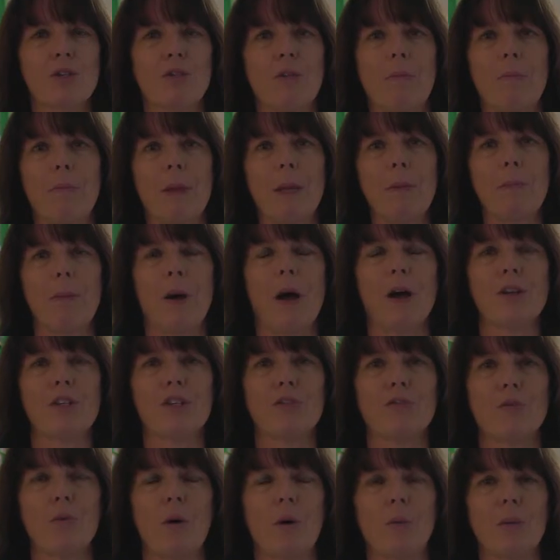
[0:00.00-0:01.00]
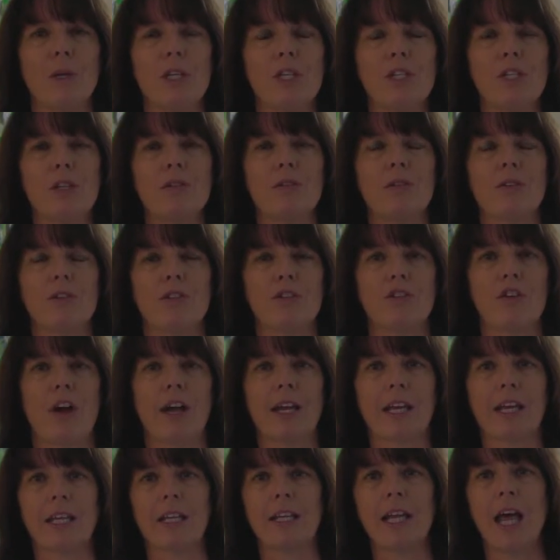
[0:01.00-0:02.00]
are a big part of what we do at the
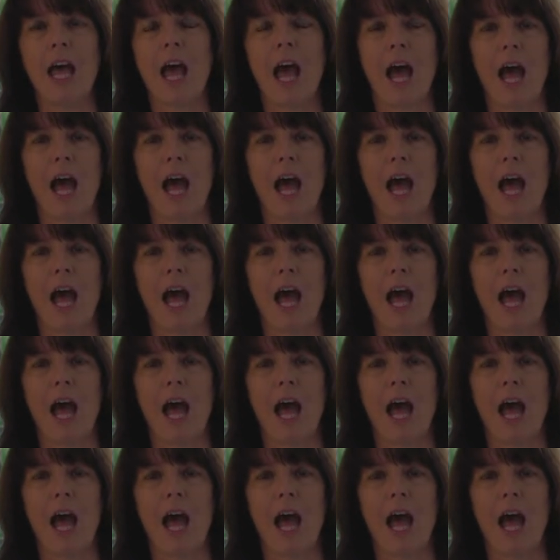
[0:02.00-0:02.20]
Dragon,